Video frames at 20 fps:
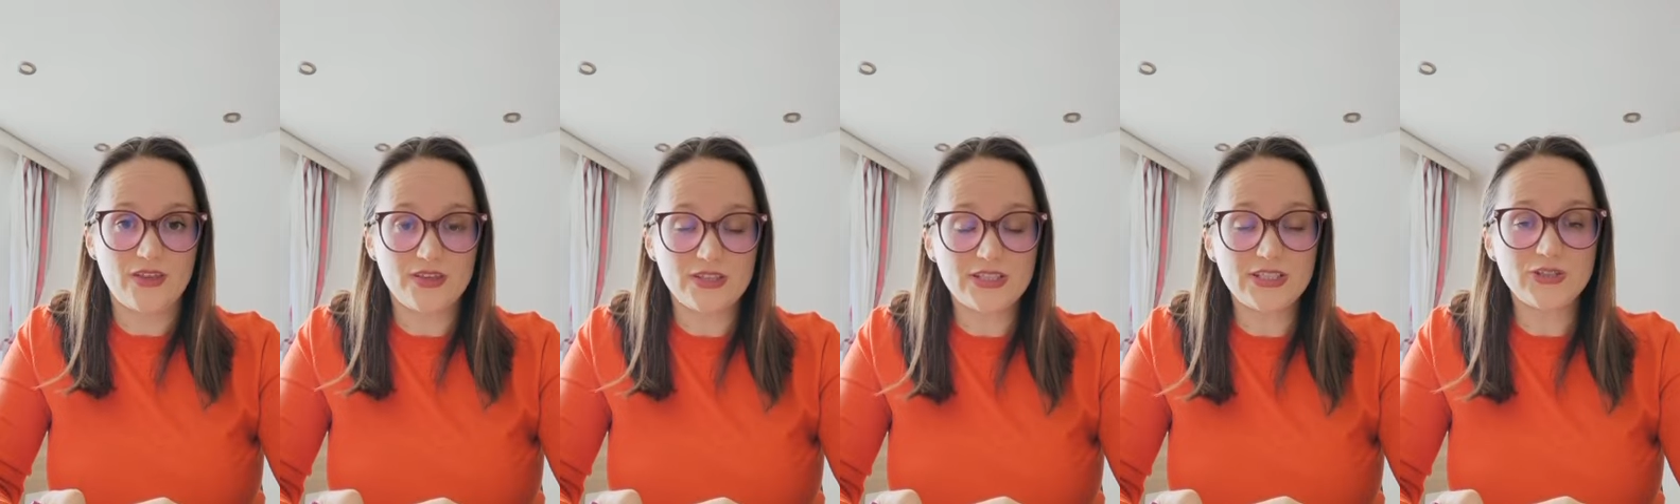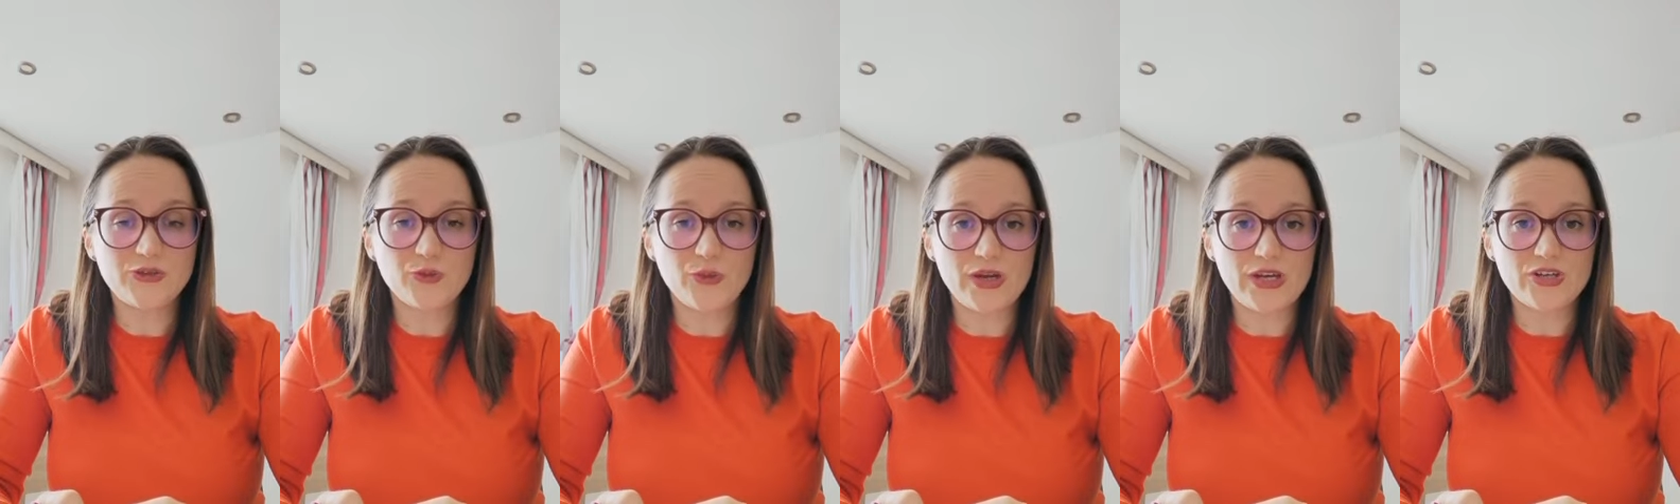This
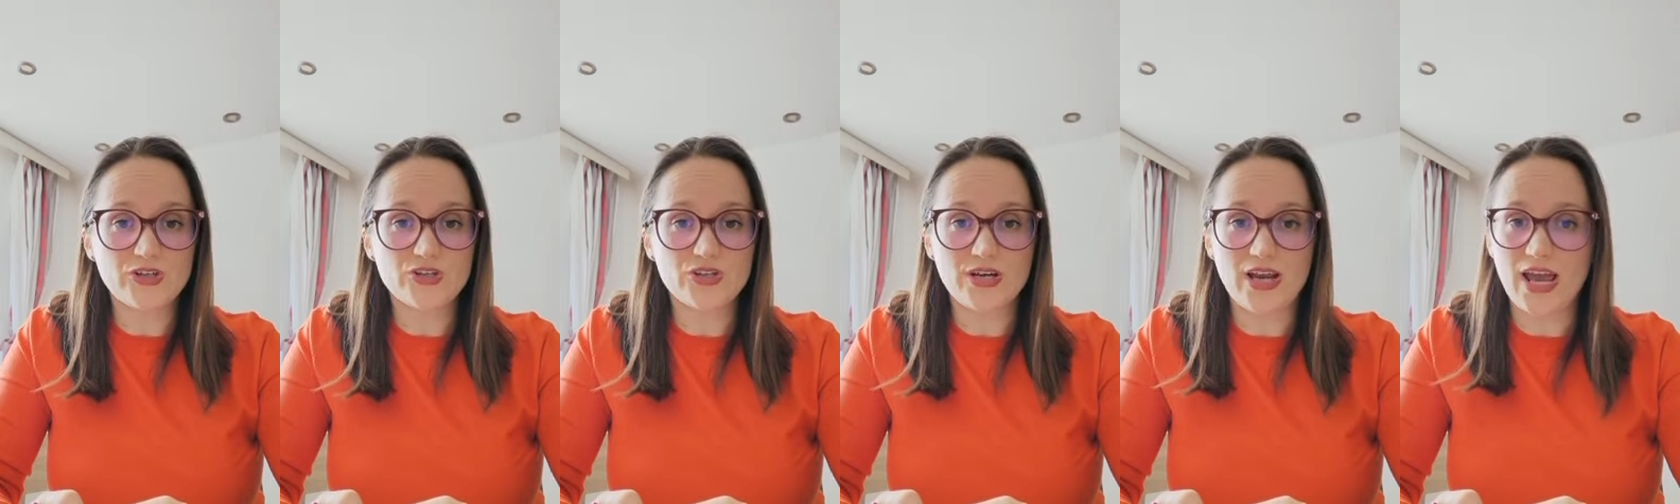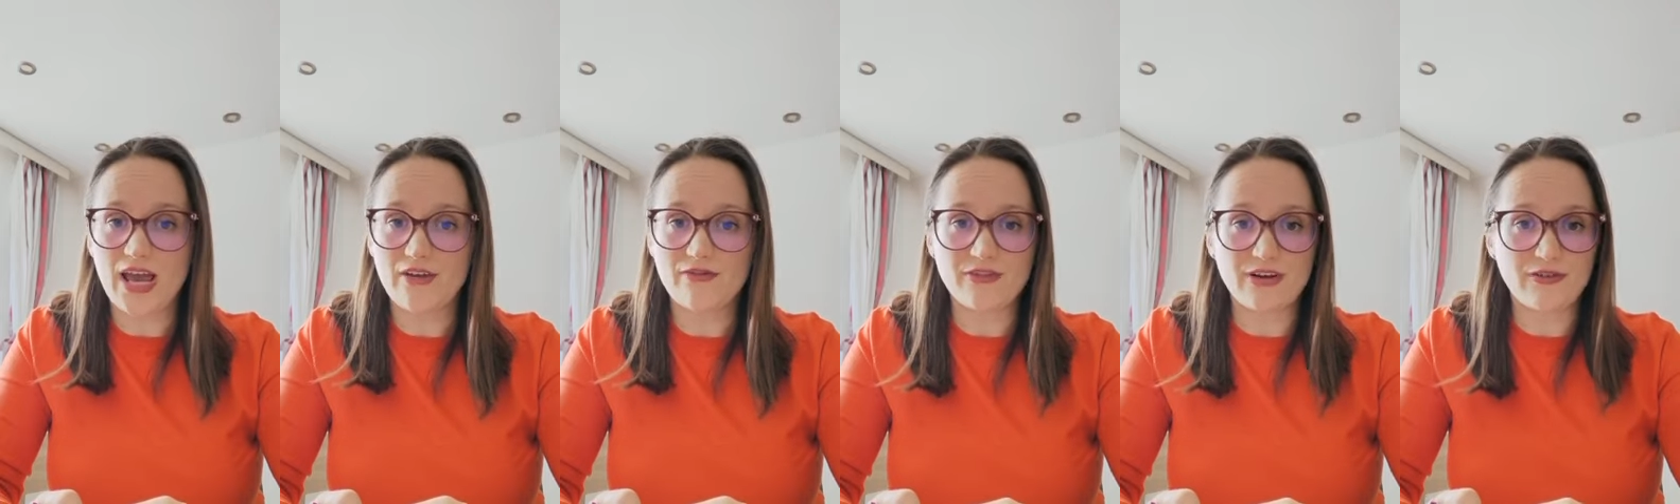situation I
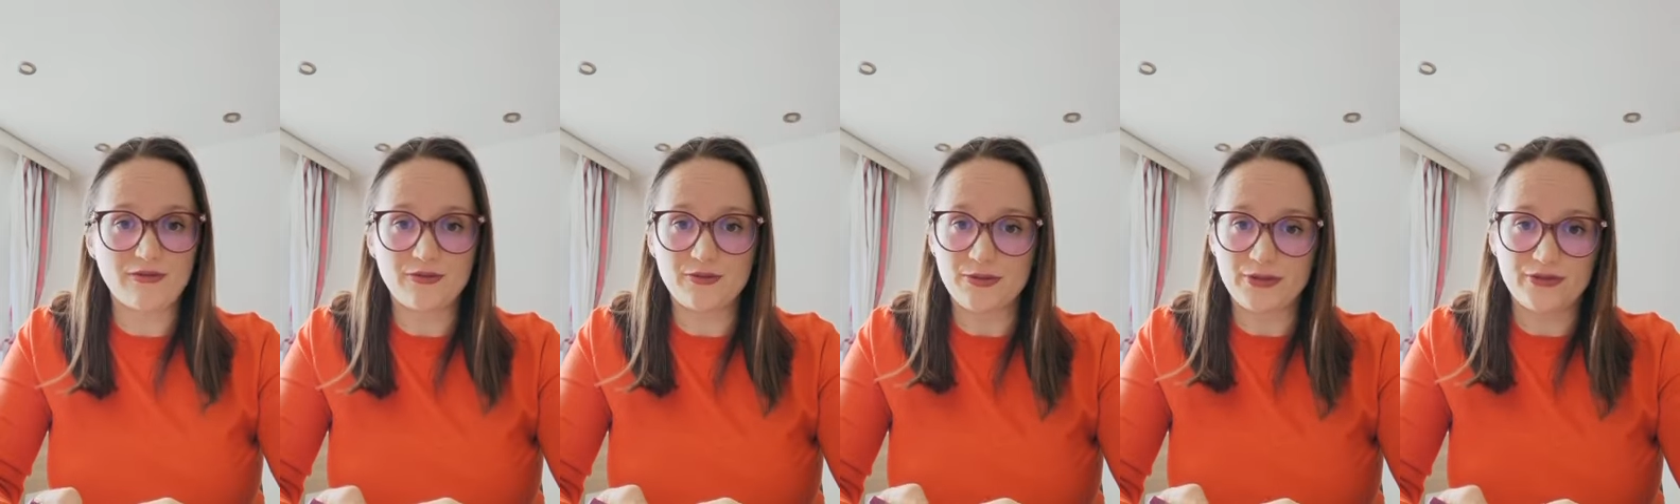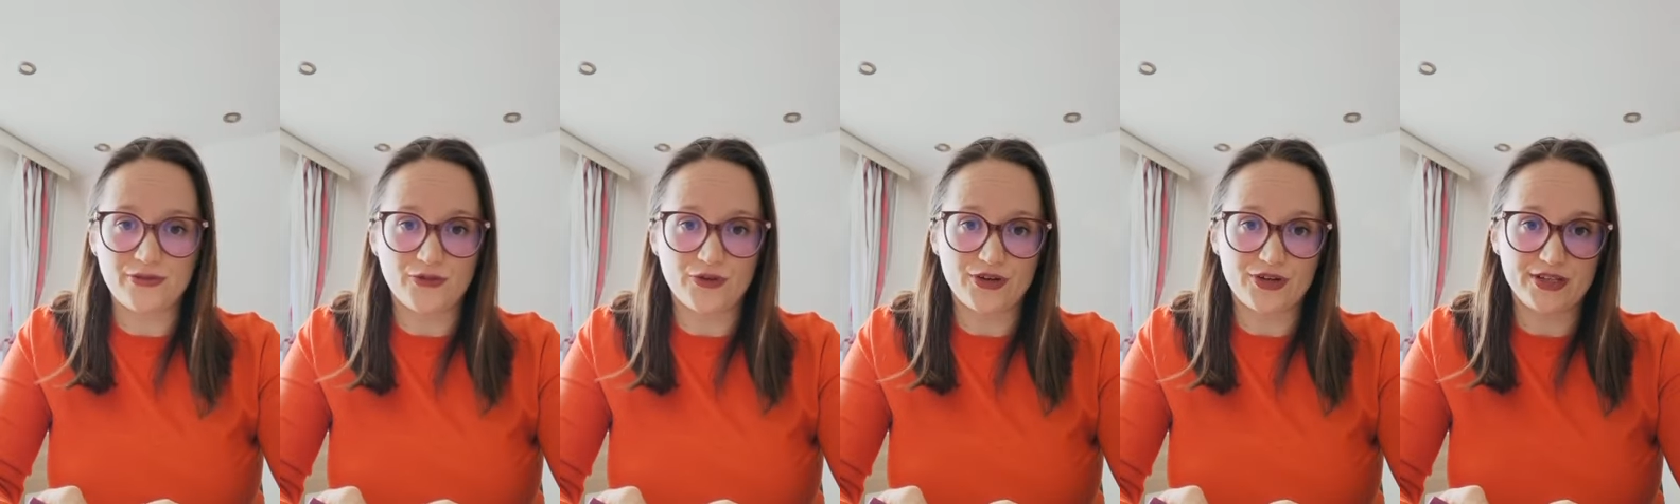have never
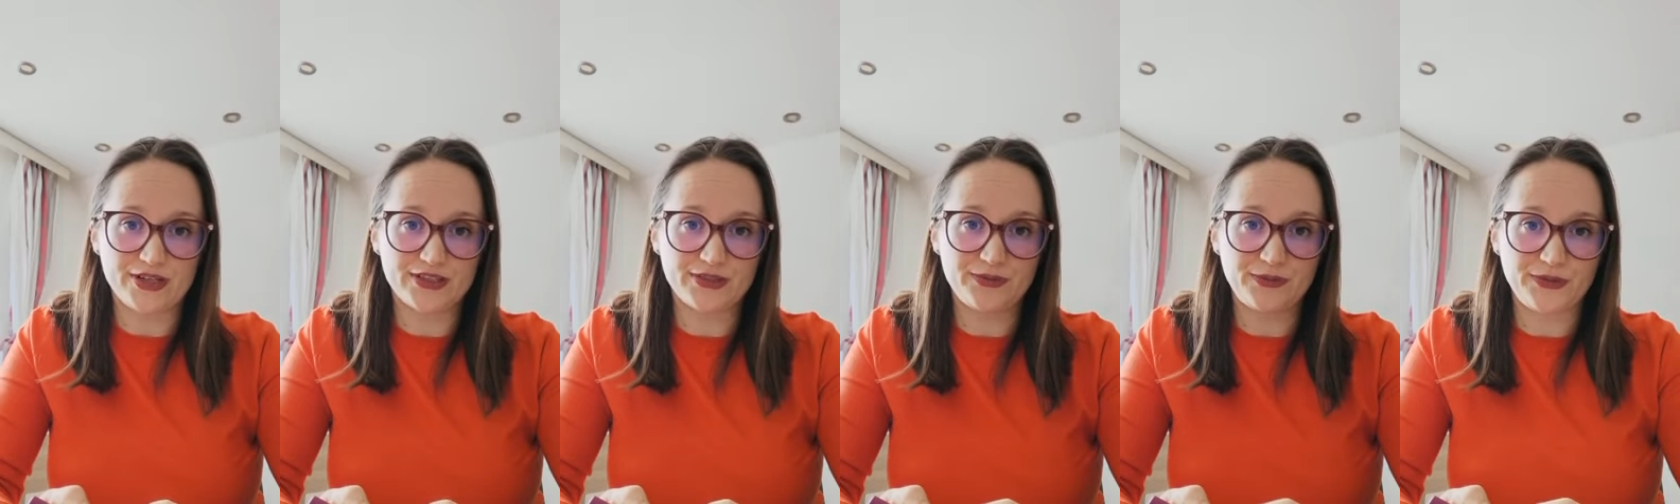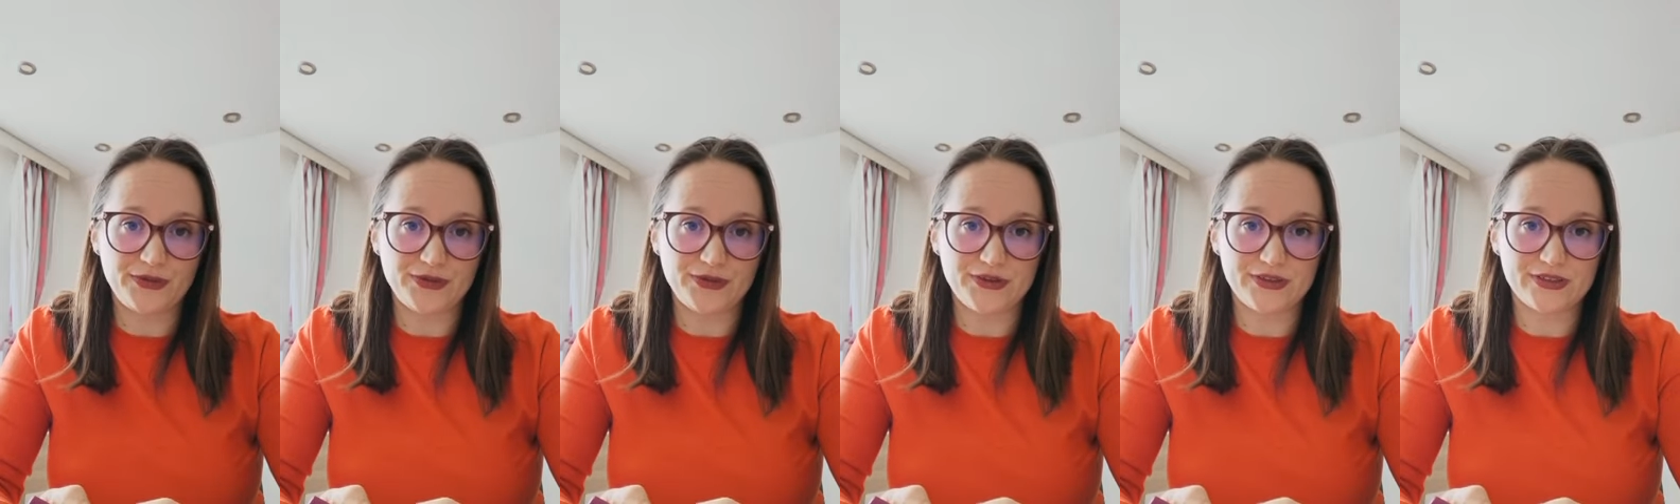before
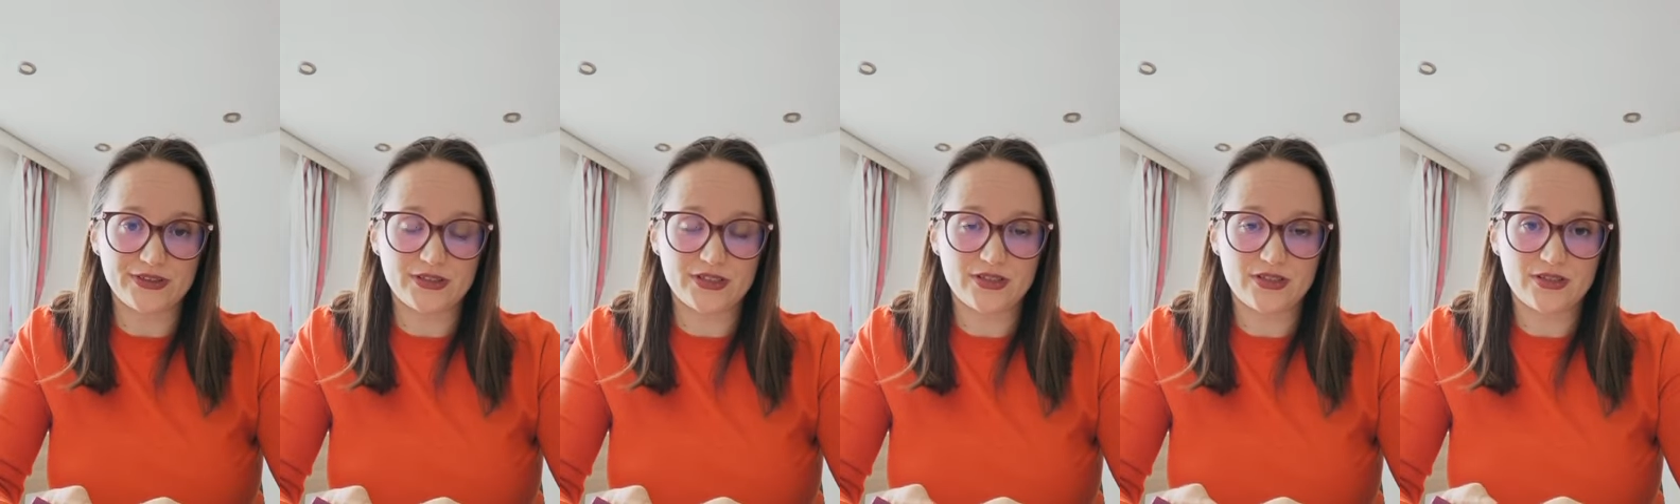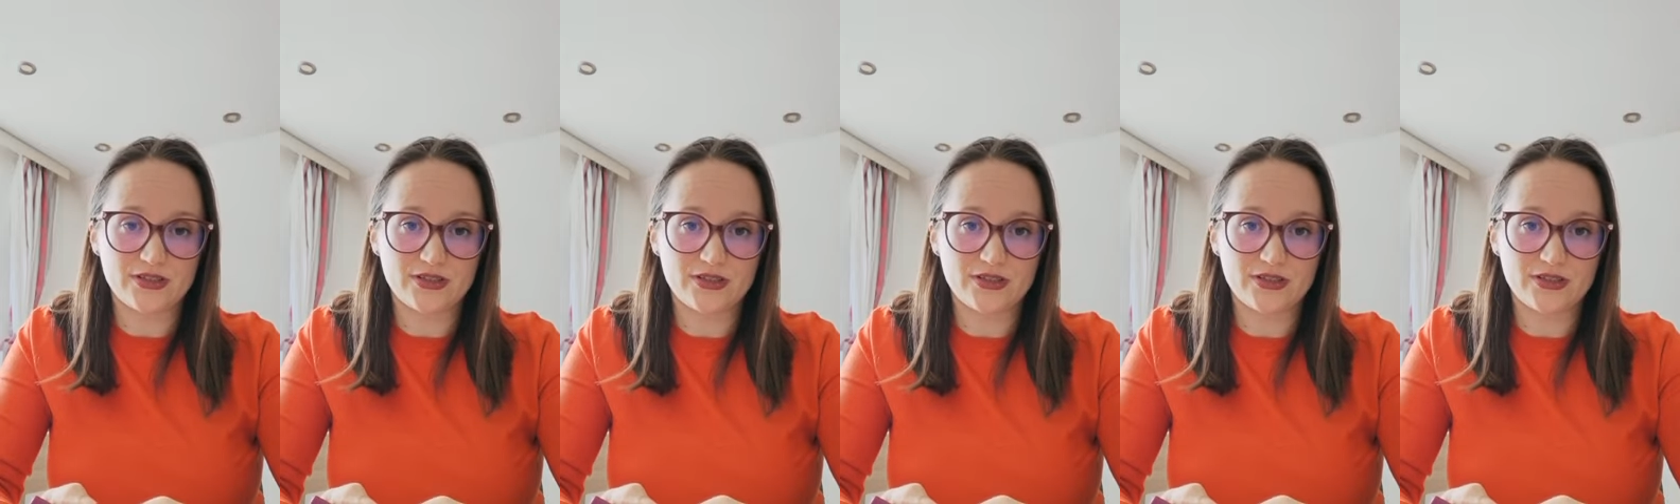experienced.